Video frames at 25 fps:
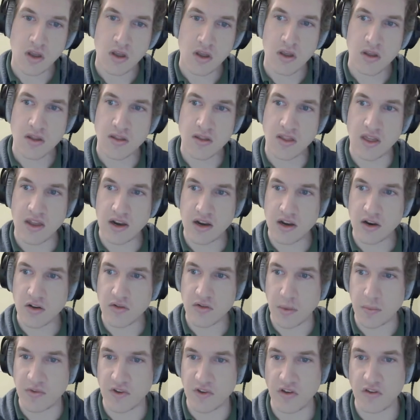Then it
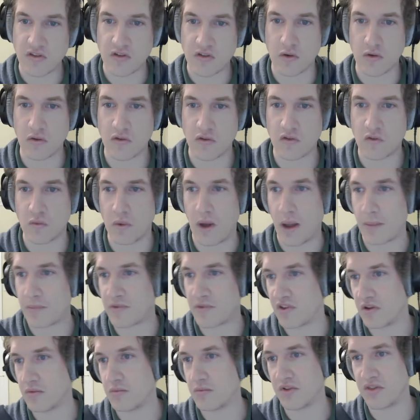encrypts it, so it
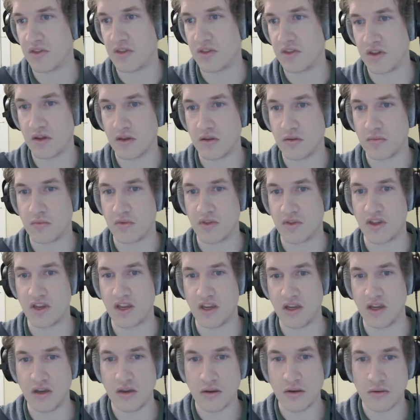swaps it with the
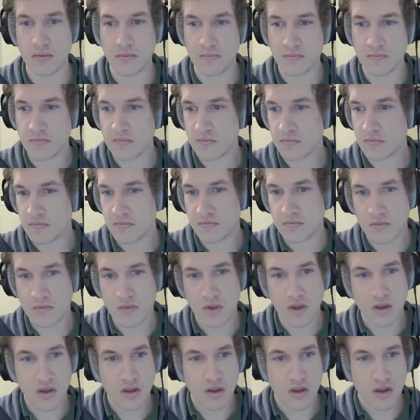key.
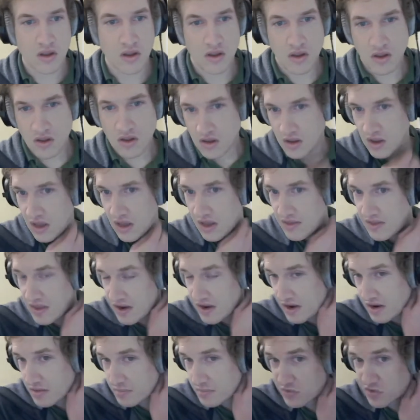And then
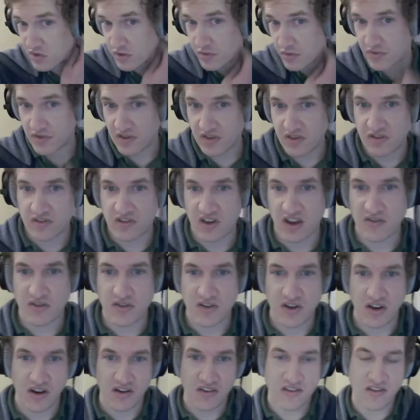it observes that the
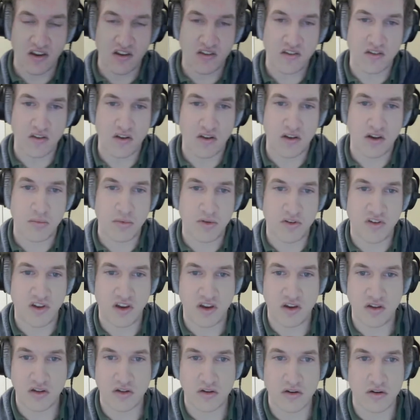ciphertext takes on a
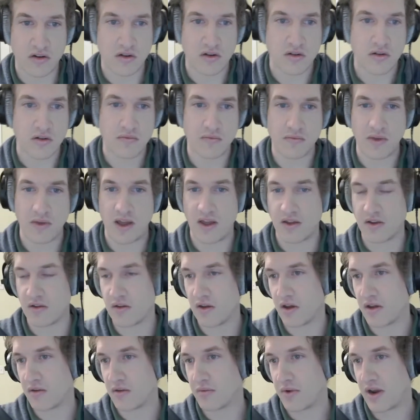particular value
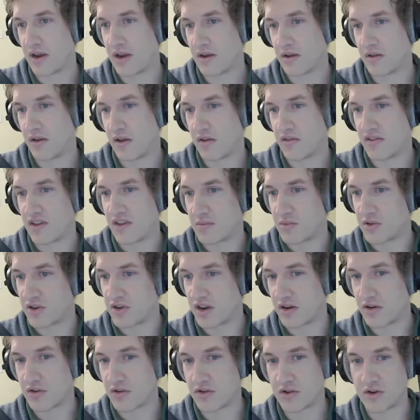sampled
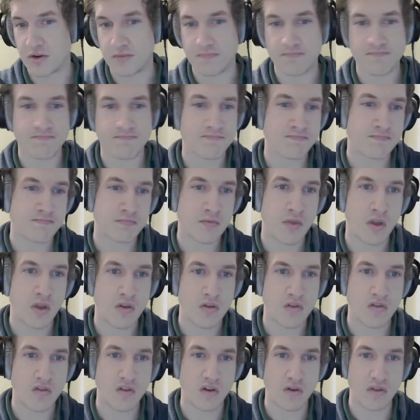character.
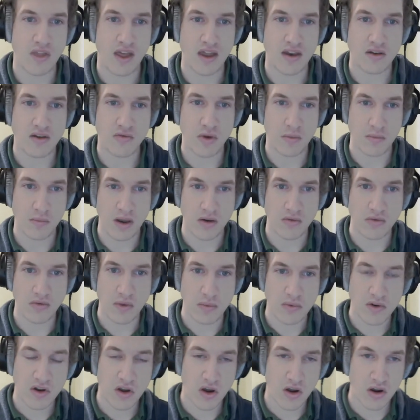So that
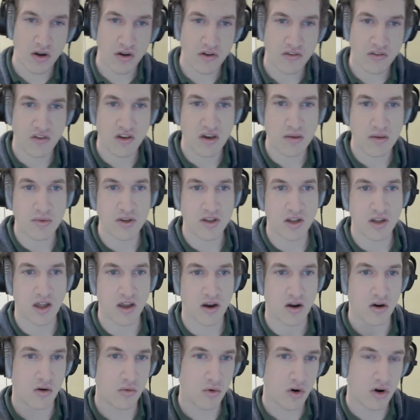encrypt car is going to be like
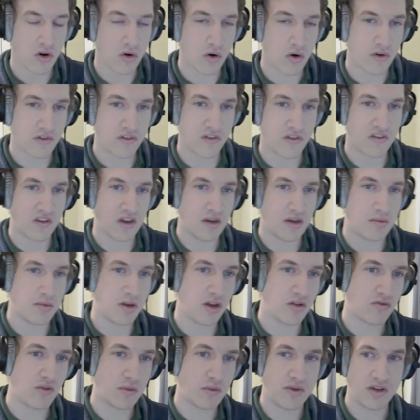our workhorse. It's going to be
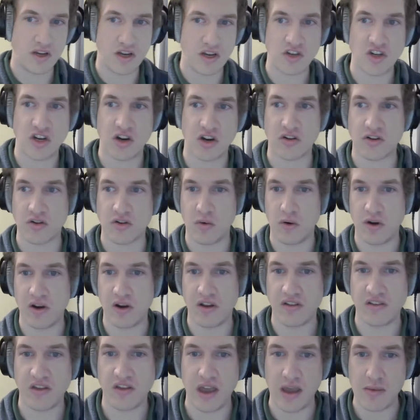encrypting each character one at a
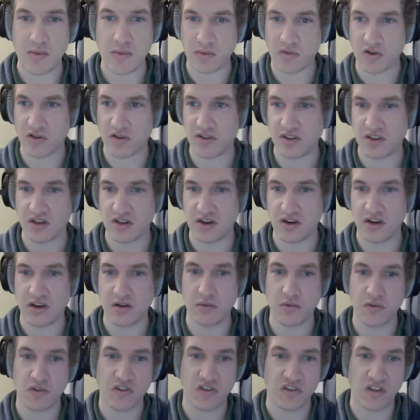time and observing that it
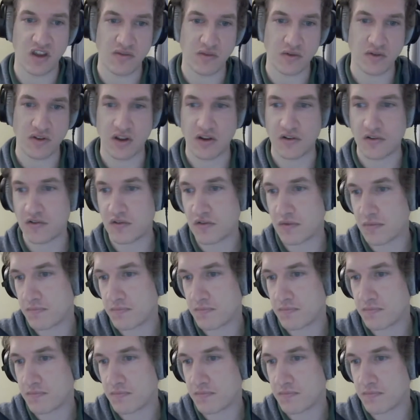equals the ciphertext.